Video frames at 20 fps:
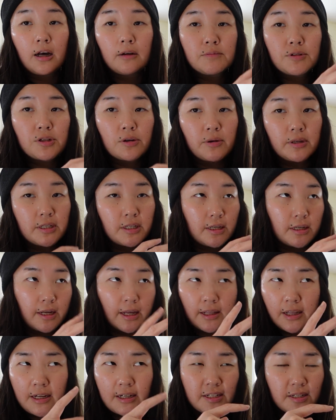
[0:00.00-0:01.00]
So it
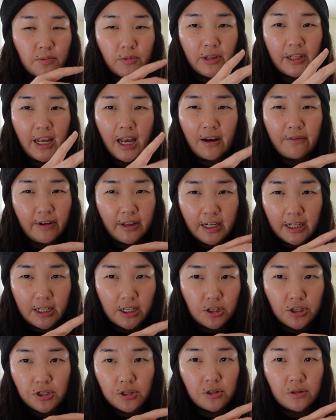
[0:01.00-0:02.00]
doesn't really have any
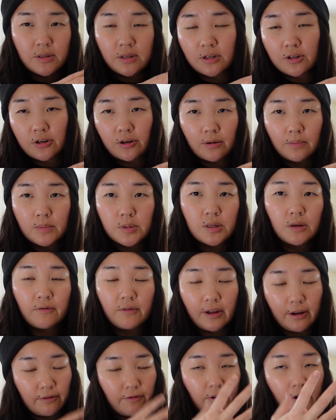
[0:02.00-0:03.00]
issues in terms of
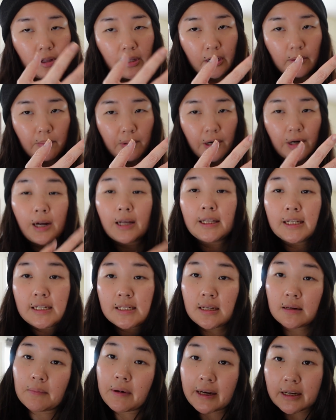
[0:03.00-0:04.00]
like falling apart, at
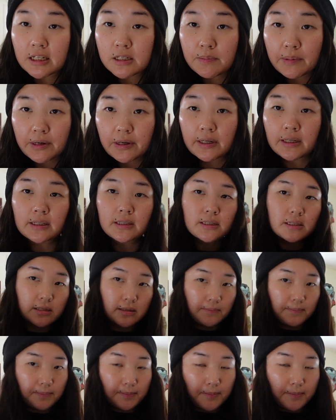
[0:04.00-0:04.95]
least in my experience.